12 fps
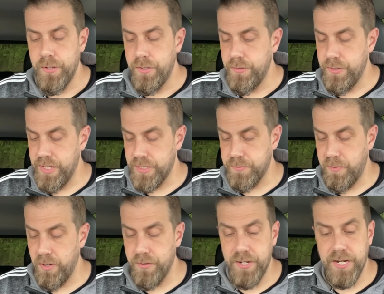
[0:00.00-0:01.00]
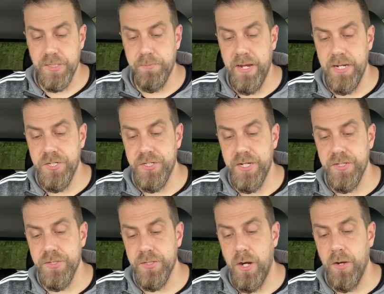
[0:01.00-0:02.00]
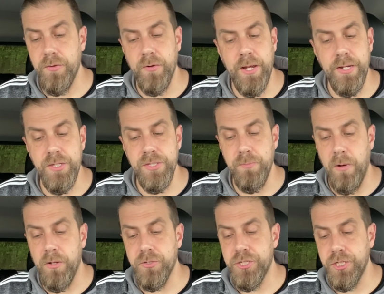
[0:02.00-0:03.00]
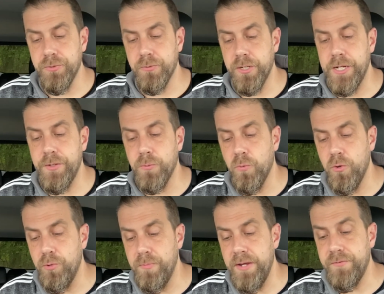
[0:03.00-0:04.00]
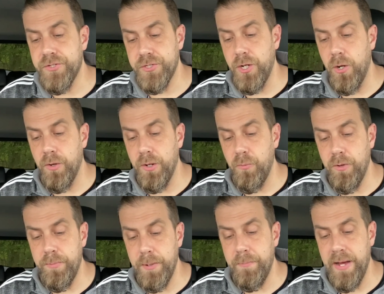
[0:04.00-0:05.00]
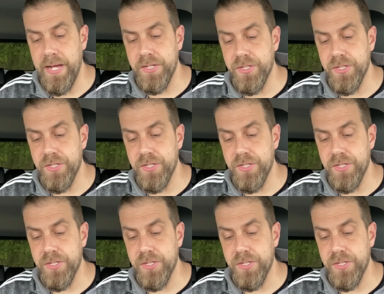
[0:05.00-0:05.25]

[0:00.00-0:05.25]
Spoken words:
The next part of the next page says, "Are there any small children in the room? If so, it would be best